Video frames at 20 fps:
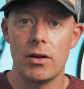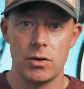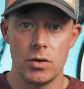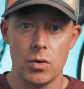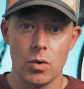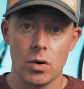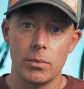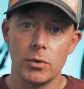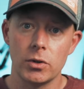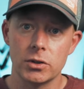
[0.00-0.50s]

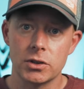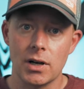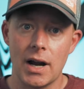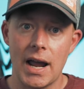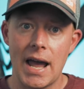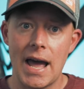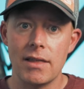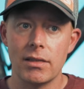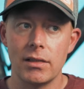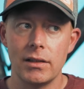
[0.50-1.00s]
normal
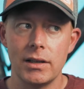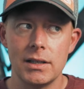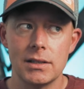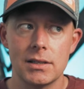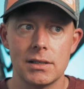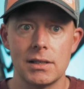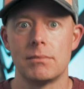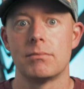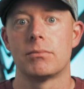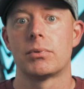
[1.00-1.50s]

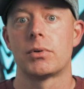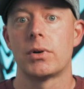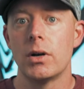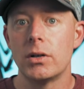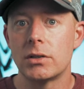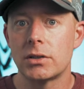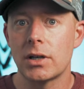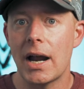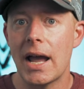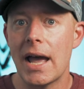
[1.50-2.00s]
triathletes and
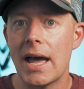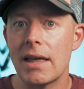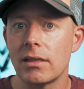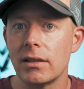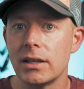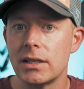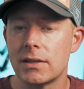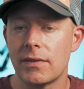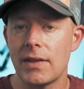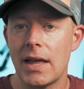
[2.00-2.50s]
pro
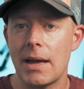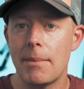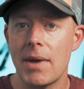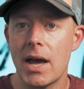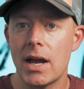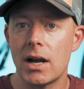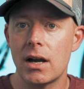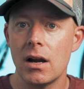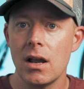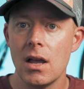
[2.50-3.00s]
triathletes for that
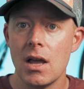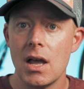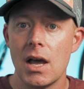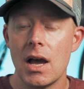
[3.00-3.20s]
matter,